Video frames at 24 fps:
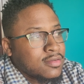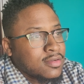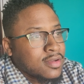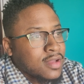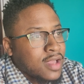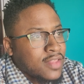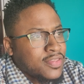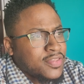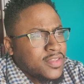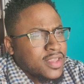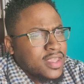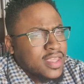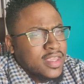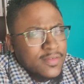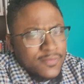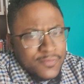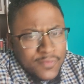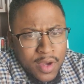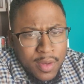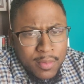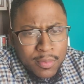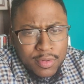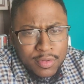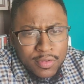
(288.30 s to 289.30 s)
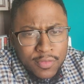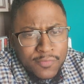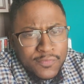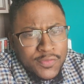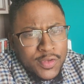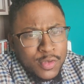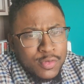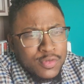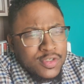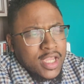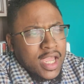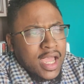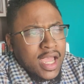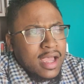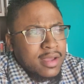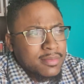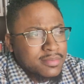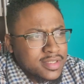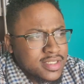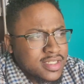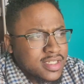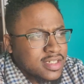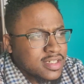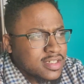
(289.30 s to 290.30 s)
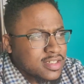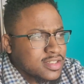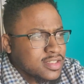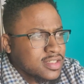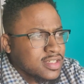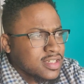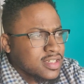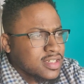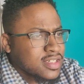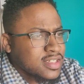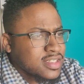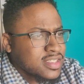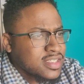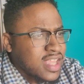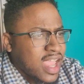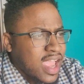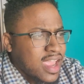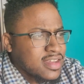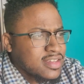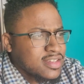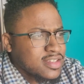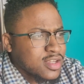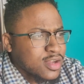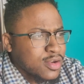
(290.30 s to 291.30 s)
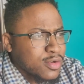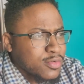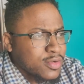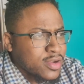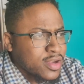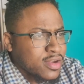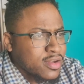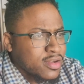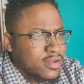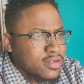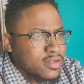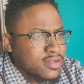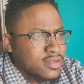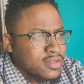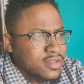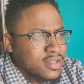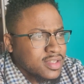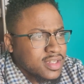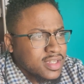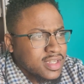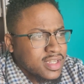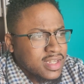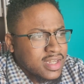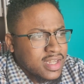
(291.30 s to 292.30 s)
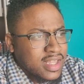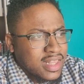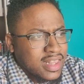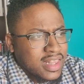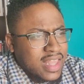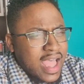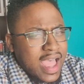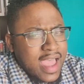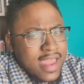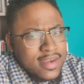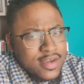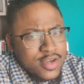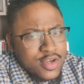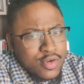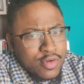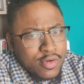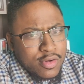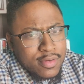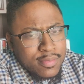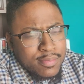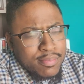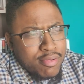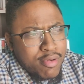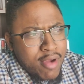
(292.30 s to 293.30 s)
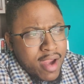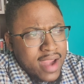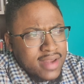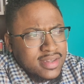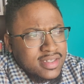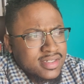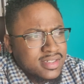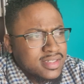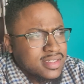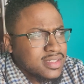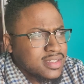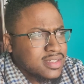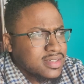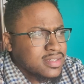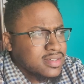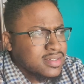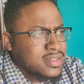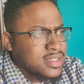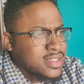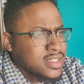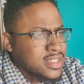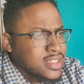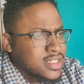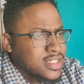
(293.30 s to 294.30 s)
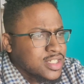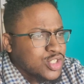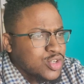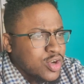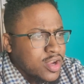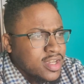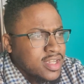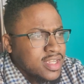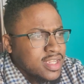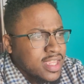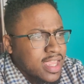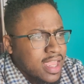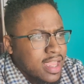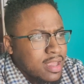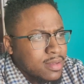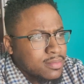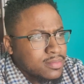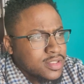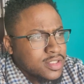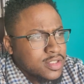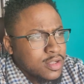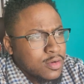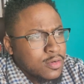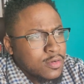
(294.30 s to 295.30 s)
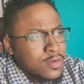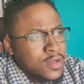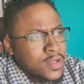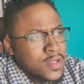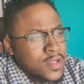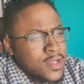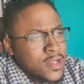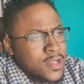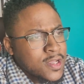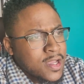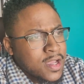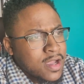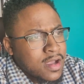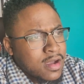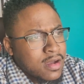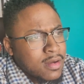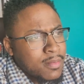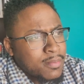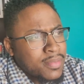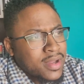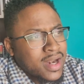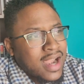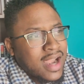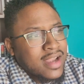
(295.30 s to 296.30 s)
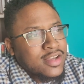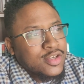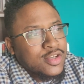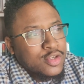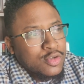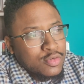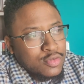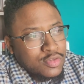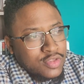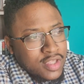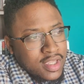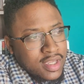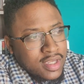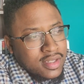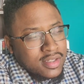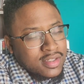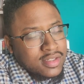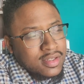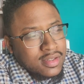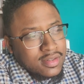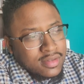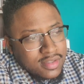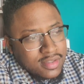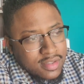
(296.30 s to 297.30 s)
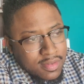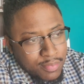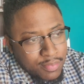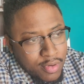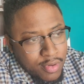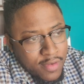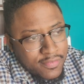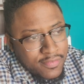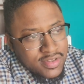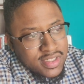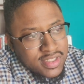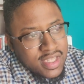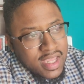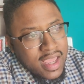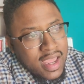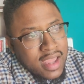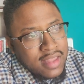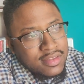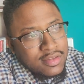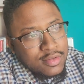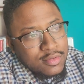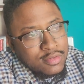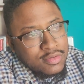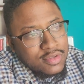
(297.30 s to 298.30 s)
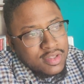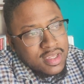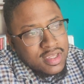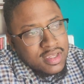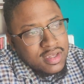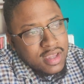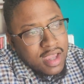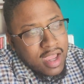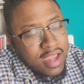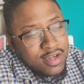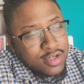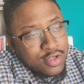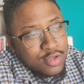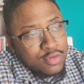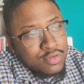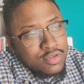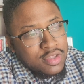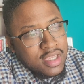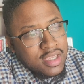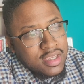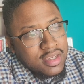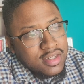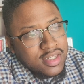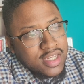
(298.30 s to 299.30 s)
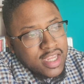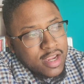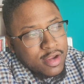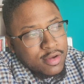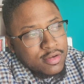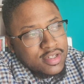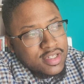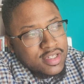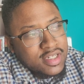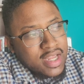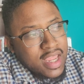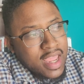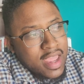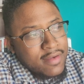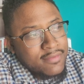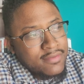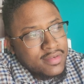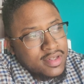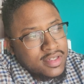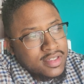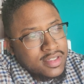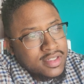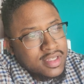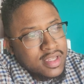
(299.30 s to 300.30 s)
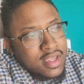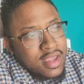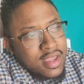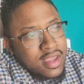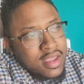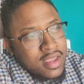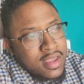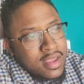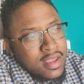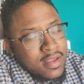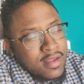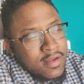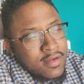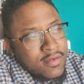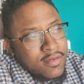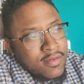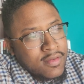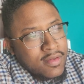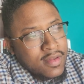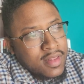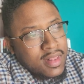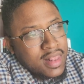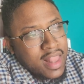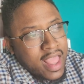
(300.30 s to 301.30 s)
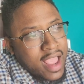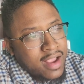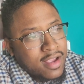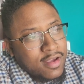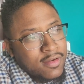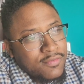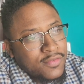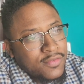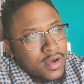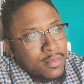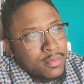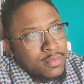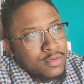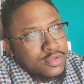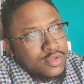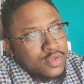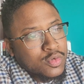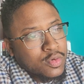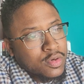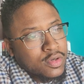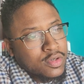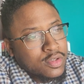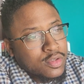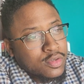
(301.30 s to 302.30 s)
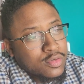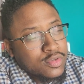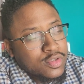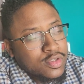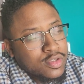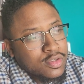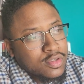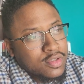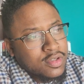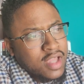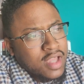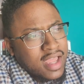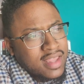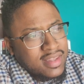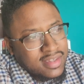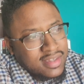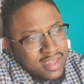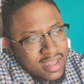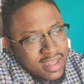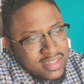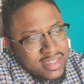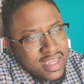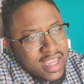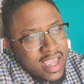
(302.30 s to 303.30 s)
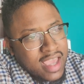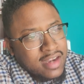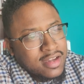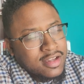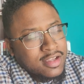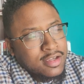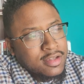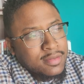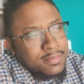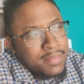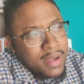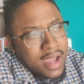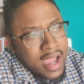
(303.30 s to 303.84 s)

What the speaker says: I think he fumbled a few times in his Titans career and a lot during practice and training camp. So But I do think, to preface that, I do think Darrington Evans' lack of fumbles were due to, I guess he had a good